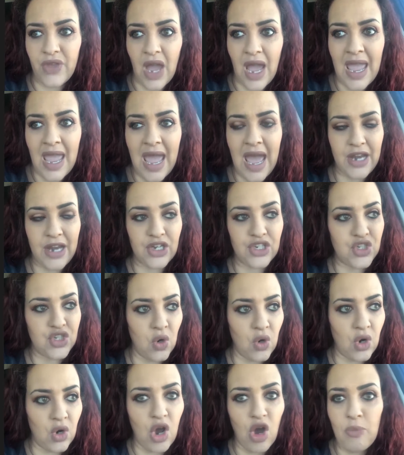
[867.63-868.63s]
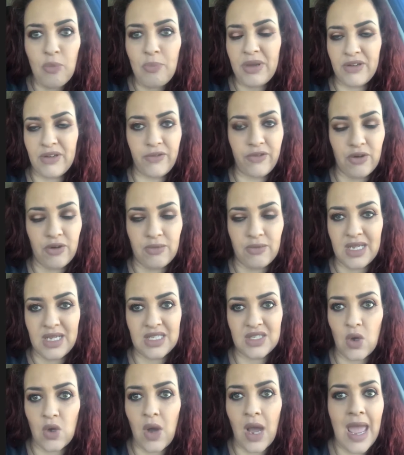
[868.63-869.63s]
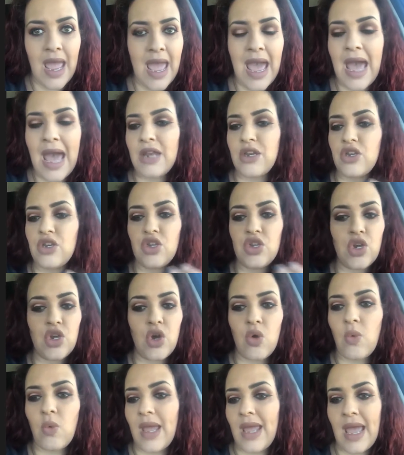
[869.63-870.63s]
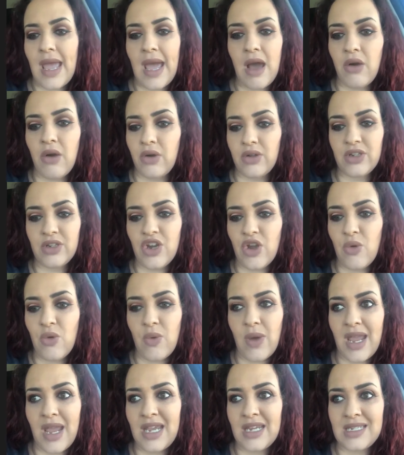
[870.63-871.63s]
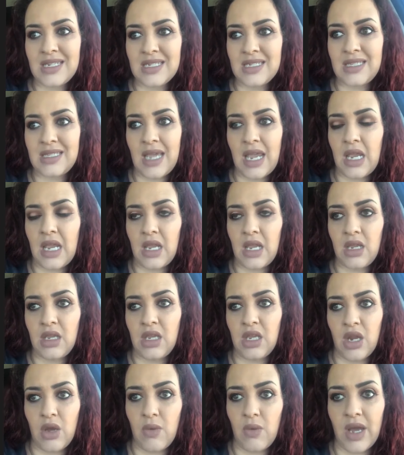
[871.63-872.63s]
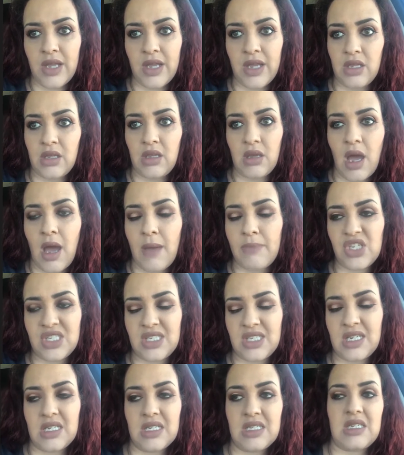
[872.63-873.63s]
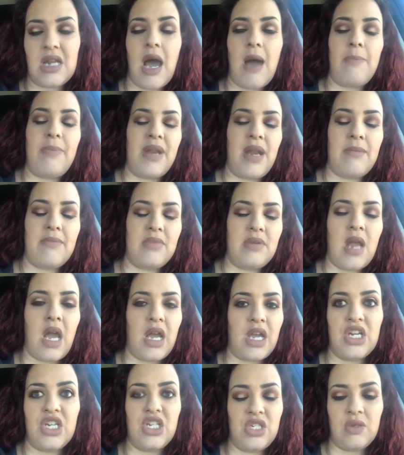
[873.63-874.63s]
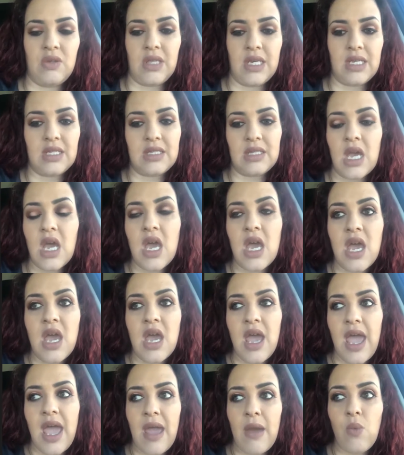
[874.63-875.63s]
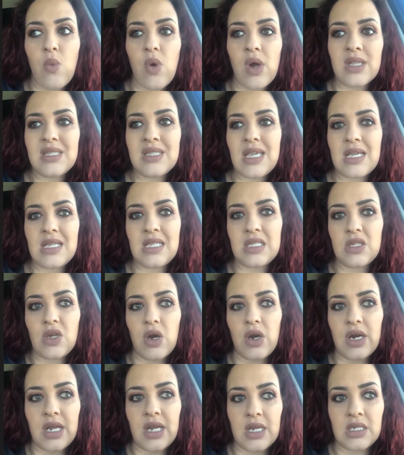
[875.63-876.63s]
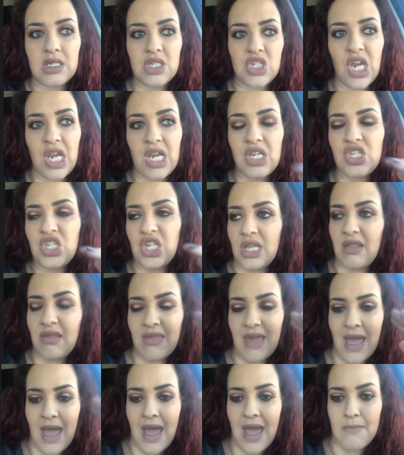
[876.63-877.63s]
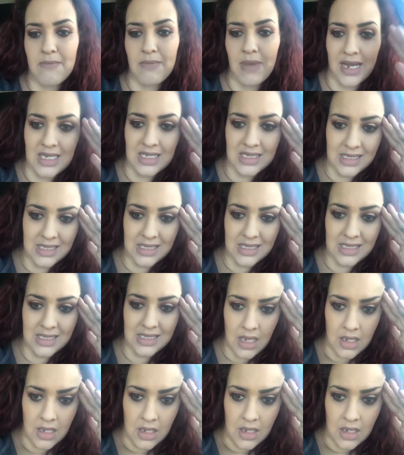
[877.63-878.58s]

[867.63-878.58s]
I had a door open for me. So I had no way out, no way to say, you know what, I'm just going to stop and I'm not going to do this. And once I started changing that mindset,